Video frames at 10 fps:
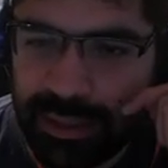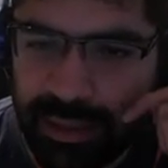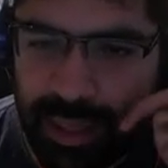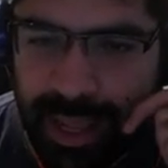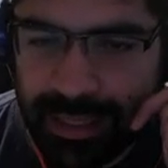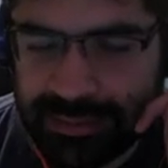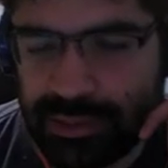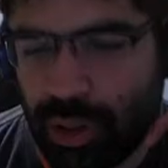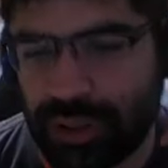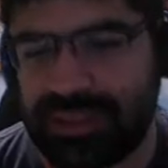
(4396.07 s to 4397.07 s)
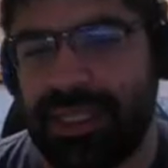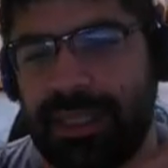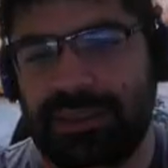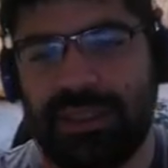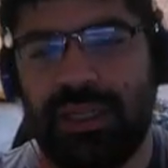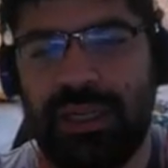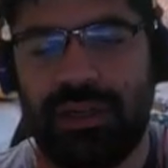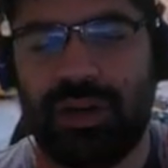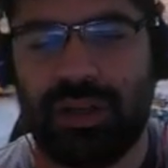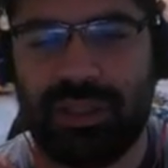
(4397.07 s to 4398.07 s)
x dot slash
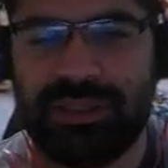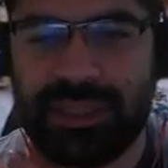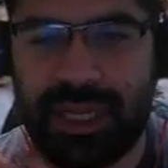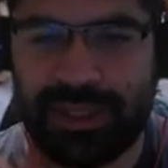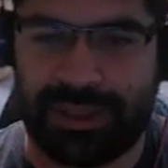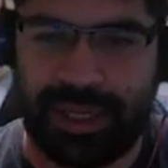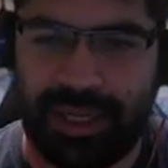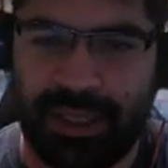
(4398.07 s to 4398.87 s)
dot dot slash, right?